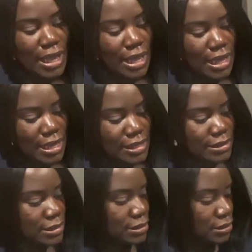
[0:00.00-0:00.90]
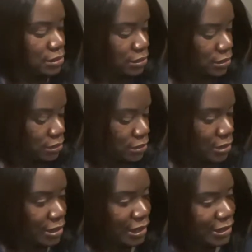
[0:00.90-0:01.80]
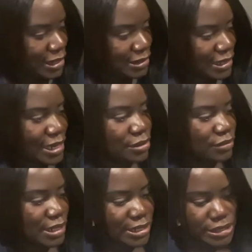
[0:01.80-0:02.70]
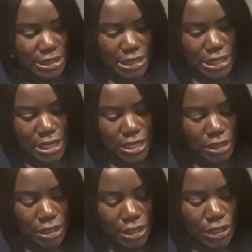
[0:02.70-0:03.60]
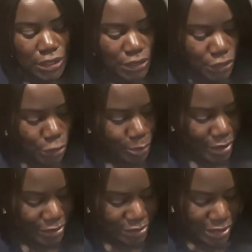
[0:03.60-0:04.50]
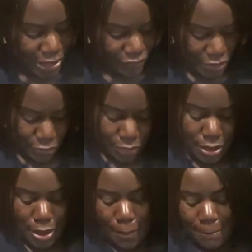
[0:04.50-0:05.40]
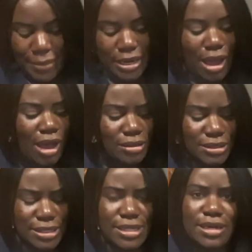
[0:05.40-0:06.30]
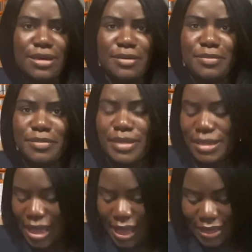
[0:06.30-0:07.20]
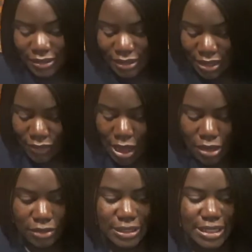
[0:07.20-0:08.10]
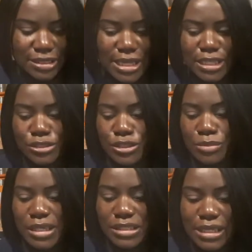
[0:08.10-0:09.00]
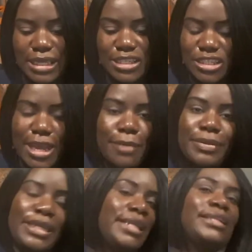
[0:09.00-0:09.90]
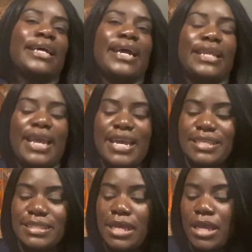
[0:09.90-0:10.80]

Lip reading: And I think that's it. I don't think there's any coupon inside of here. But awesome. I love all of these. Thank you so much to each company that has